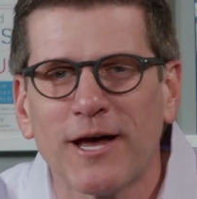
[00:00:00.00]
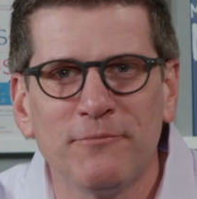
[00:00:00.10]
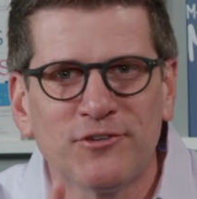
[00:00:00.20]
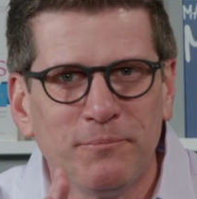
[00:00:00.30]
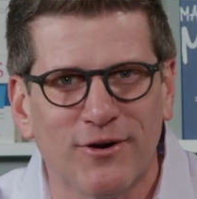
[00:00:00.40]

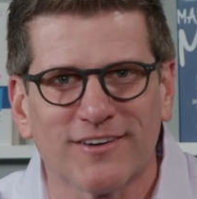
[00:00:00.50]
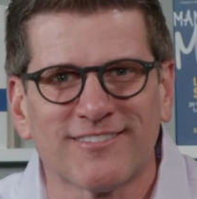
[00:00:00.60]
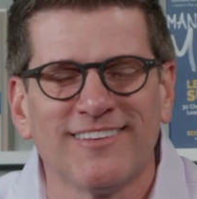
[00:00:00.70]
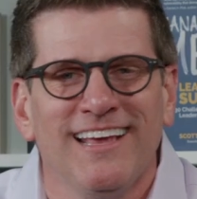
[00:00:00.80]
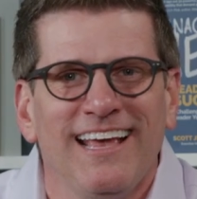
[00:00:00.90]
comes to
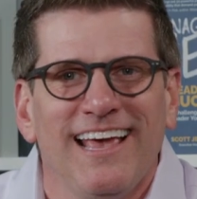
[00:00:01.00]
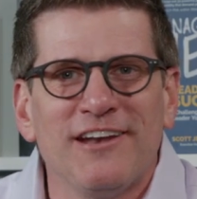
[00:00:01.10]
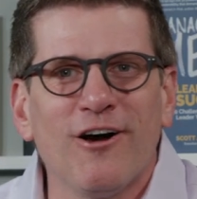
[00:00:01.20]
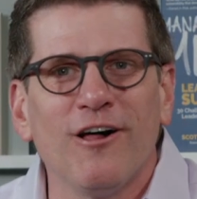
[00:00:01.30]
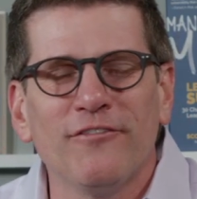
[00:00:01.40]
books. And
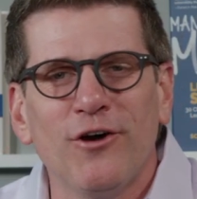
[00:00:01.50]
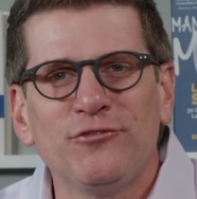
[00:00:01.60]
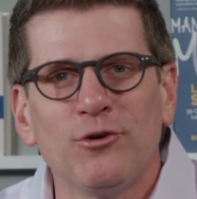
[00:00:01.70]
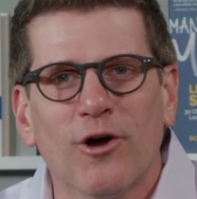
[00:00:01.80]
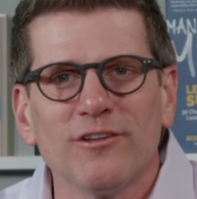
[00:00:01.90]
to all of
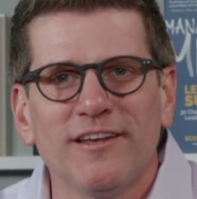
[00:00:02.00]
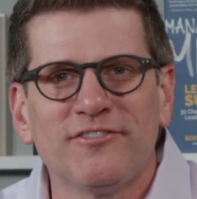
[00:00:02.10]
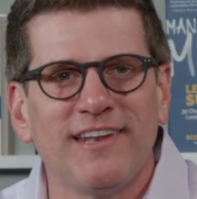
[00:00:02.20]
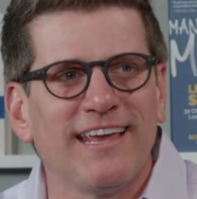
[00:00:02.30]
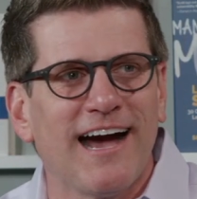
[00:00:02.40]
those who are
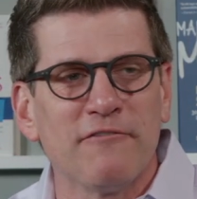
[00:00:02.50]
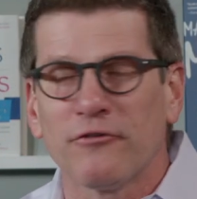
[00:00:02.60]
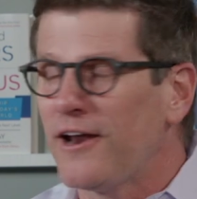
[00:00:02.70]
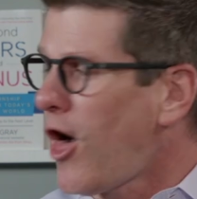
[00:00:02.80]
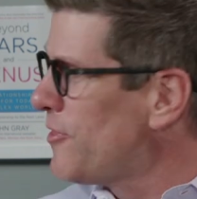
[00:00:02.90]
listening, I've
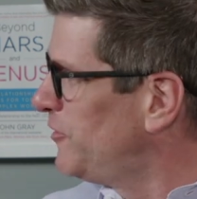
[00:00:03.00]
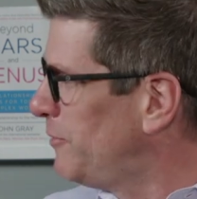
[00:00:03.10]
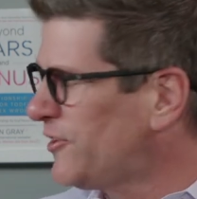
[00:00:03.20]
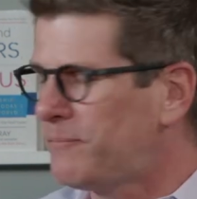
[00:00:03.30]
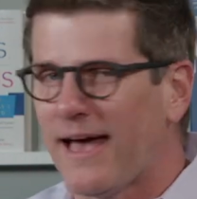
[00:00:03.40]
read all these
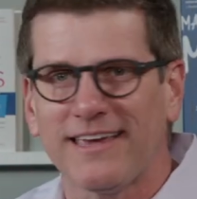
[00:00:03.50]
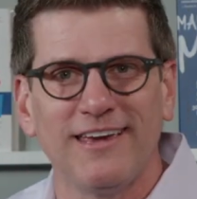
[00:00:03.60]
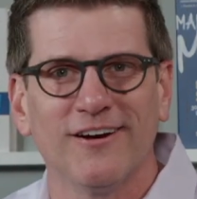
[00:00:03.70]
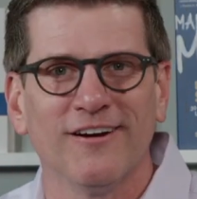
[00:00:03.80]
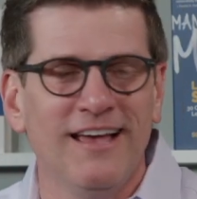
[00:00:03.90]
books back
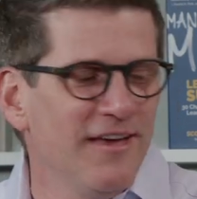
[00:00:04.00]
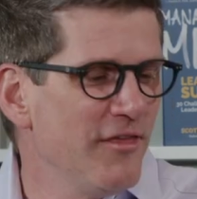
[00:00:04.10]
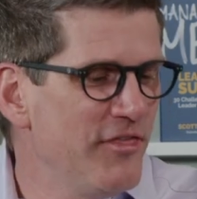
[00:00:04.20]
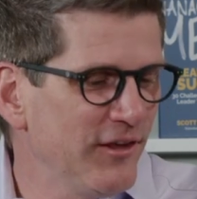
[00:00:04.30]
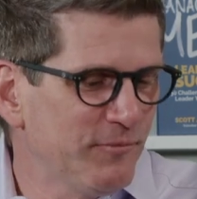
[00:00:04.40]
here.
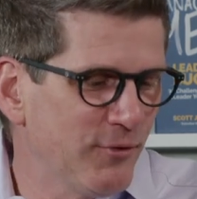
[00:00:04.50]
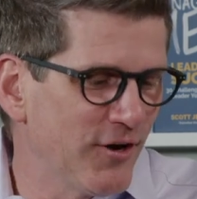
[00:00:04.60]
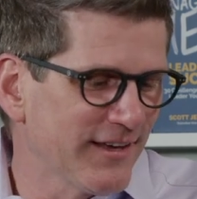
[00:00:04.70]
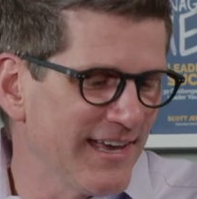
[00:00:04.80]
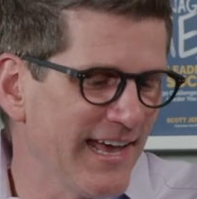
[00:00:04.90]
This
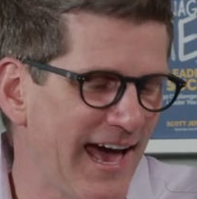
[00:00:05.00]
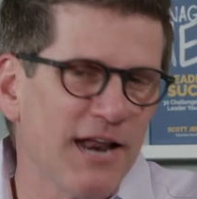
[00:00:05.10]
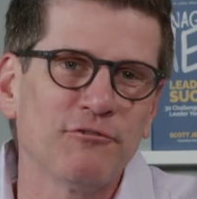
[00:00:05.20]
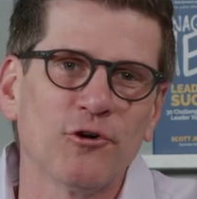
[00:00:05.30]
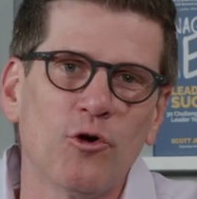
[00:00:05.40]
book, Get Out
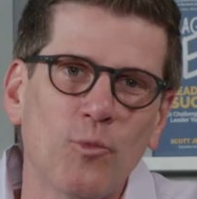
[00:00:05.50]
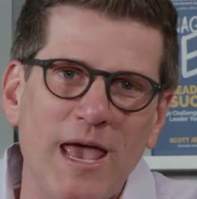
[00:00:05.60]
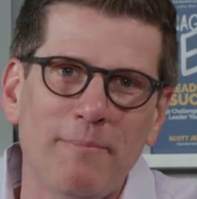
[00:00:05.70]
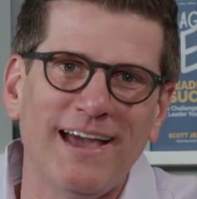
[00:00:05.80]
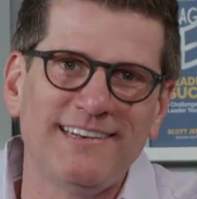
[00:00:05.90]
of Your Own
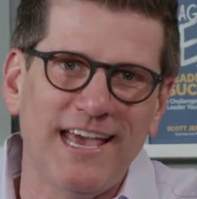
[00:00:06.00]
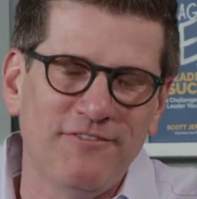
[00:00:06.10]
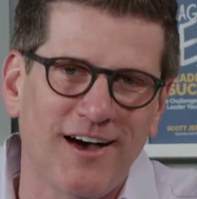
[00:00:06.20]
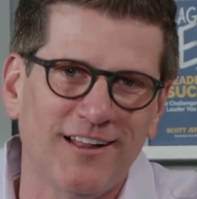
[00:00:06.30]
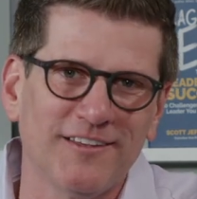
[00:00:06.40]
Way by Dave
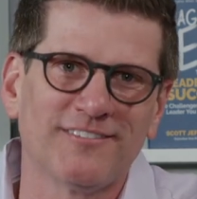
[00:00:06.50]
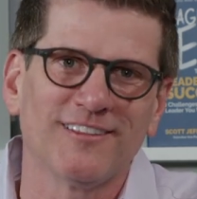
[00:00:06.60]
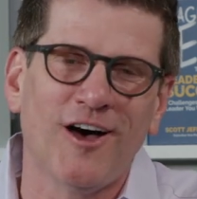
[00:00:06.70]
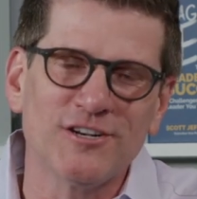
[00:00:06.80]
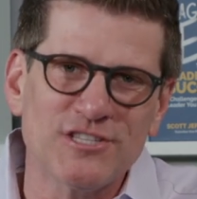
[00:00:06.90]
Hollis,
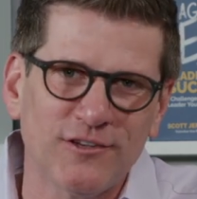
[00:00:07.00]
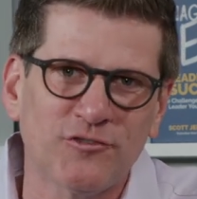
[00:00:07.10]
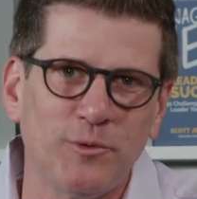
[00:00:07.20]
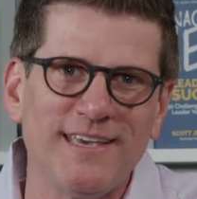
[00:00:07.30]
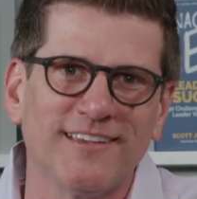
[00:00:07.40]
launched this
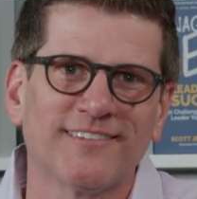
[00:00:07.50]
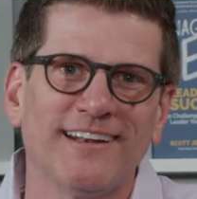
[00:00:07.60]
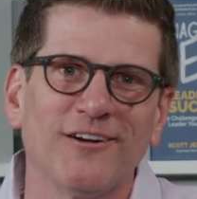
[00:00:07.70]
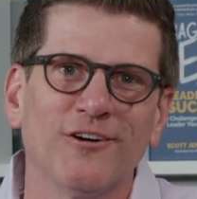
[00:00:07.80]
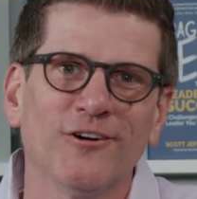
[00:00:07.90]
week, is going
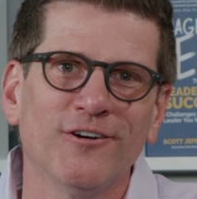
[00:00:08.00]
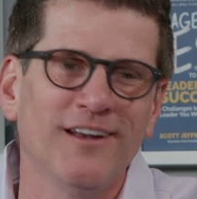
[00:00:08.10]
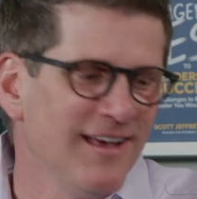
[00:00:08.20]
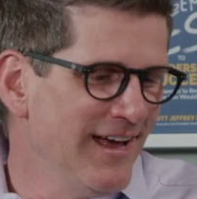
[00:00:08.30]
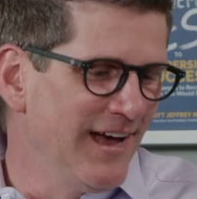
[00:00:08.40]
to
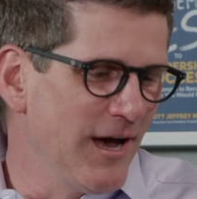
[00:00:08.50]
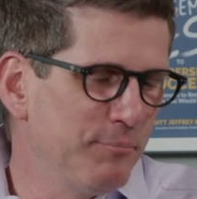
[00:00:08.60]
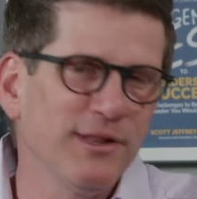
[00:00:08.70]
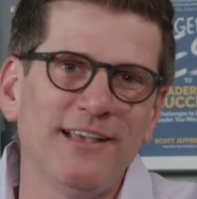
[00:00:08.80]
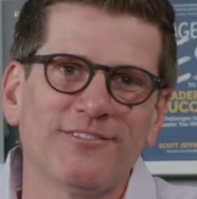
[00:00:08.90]
earn a
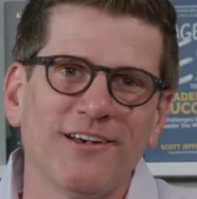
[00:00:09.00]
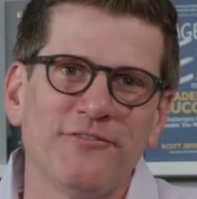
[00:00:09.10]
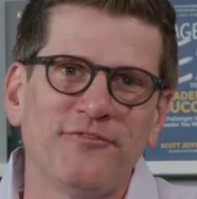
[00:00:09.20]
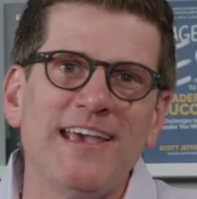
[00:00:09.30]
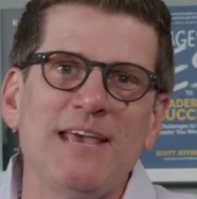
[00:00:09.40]
place
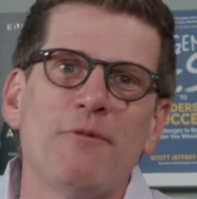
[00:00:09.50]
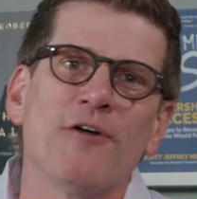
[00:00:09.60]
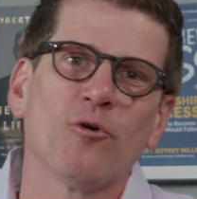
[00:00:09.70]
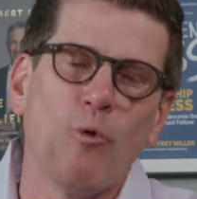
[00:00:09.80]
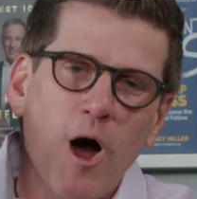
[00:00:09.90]
of fame
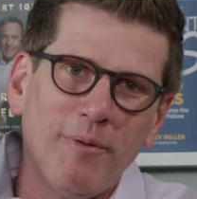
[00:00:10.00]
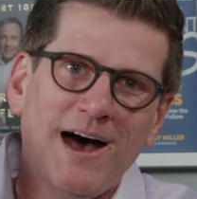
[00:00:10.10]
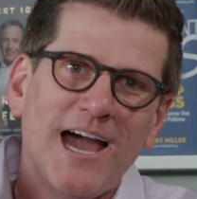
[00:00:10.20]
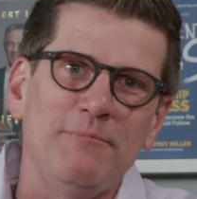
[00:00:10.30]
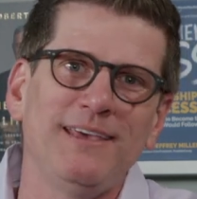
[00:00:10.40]
on the wall
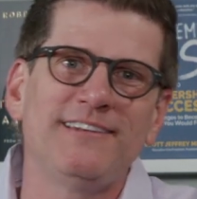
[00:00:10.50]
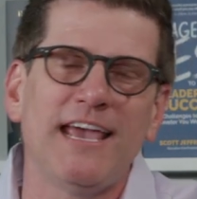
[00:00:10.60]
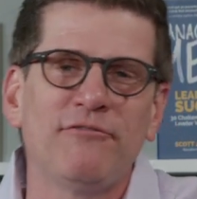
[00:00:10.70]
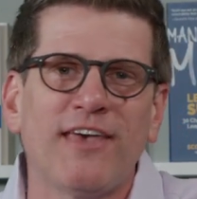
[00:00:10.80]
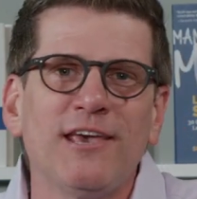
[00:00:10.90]
behind me.
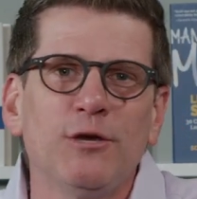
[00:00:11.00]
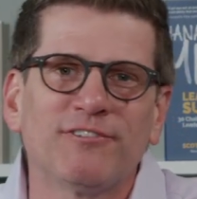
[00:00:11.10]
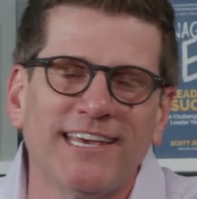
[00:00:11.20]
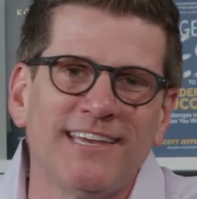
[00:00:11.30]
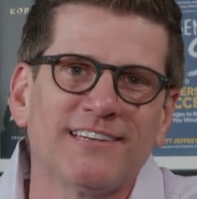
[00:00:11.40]
Dave, thank you for
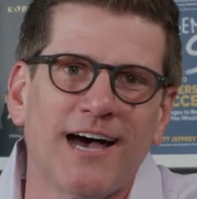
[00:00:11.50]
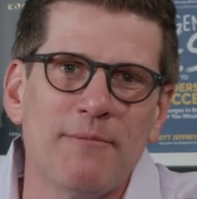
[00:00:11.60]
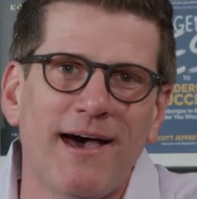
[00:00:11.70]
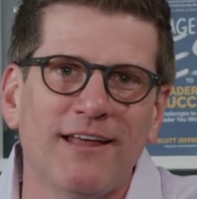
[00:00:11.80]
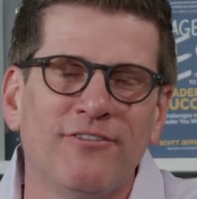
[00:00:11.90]
taking
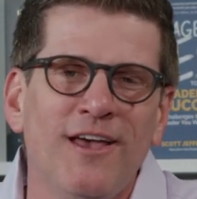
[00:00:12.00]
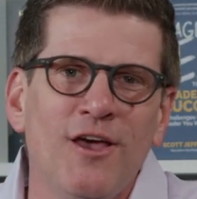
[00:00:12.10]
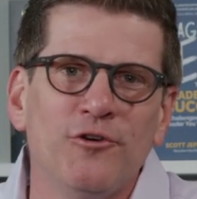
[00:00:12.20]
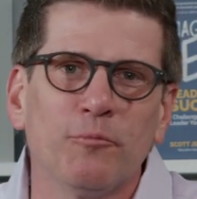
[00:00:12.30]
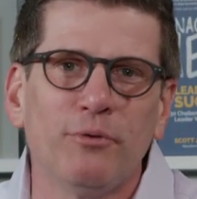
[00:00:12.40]
time out of
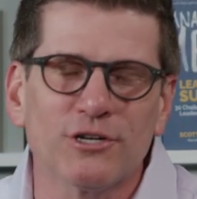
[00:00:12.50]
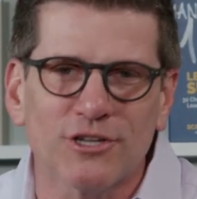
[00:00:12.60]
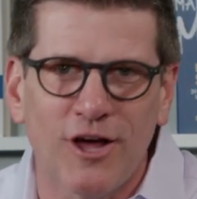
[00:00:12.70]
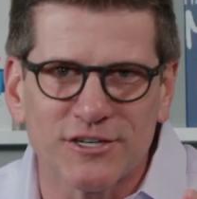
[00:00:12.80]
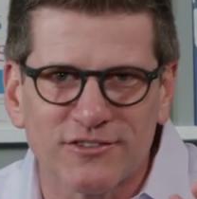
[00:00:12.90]
your book
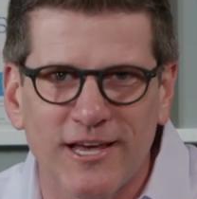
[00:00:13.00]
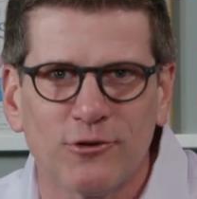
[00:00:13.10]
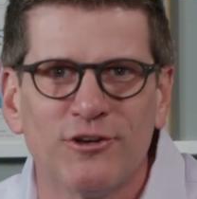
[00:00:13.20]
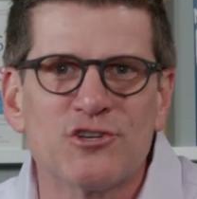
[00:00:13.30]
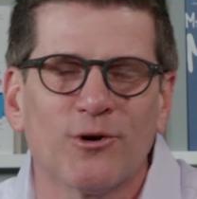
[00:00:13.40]
launch
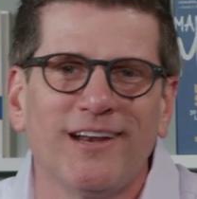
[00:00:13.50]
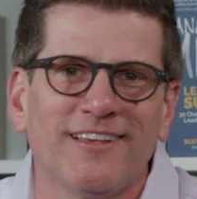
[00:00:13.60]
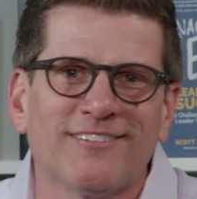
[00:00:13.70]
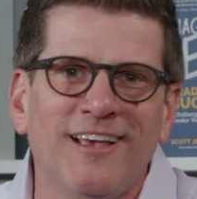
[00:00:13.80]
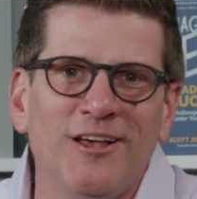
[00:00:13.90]
schedule to join
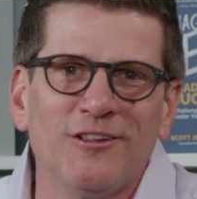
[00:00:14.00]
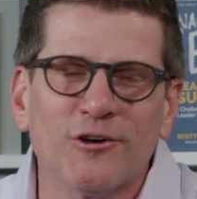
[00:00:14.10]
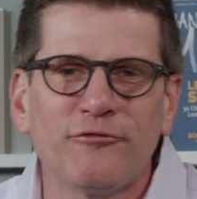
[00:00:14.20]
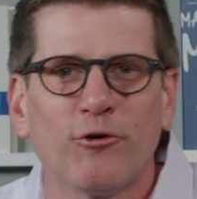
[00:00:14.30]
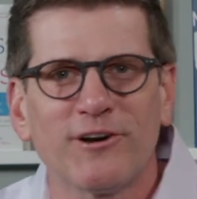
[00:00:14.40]
us.
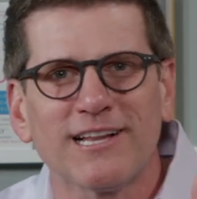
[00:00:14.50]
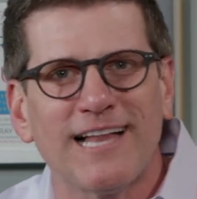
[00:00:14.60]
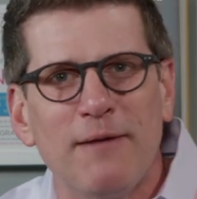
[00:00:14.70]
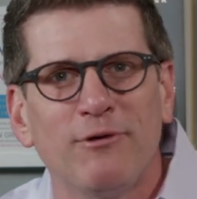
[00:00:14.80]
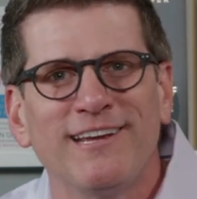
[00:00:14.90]
Look forward to
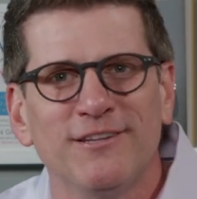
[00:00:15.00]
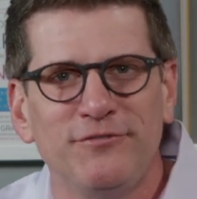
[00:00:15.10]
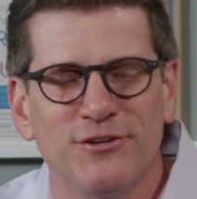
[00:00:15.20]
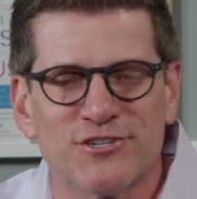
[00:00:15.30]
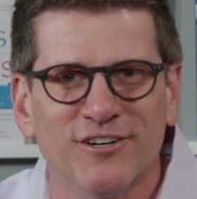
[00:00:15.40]
collaborating in the
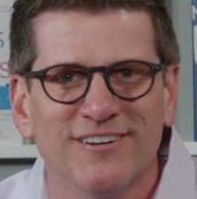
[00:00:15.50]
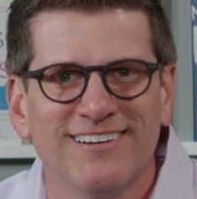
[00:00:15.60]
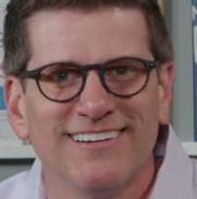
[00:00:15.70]
future.